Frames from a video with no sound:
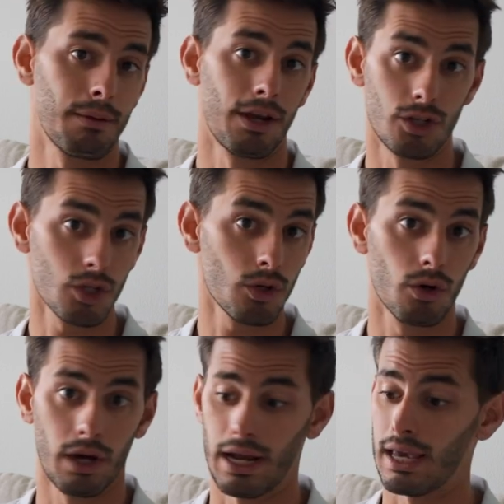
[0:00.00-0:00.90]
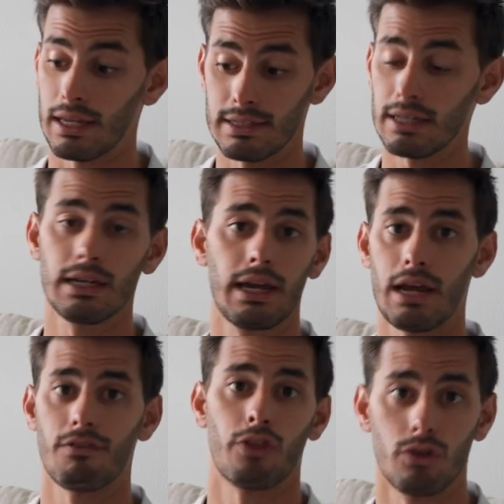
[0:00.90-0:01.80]
I do, and I can delegate
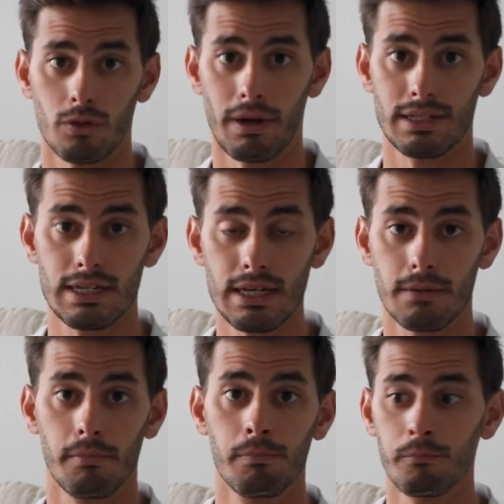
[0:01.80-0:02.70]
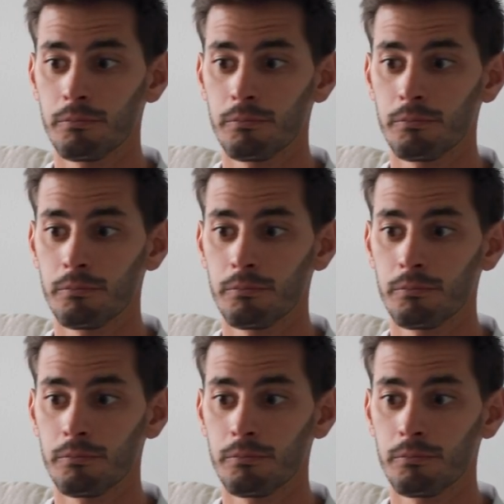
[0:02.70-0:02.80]
everything to my team.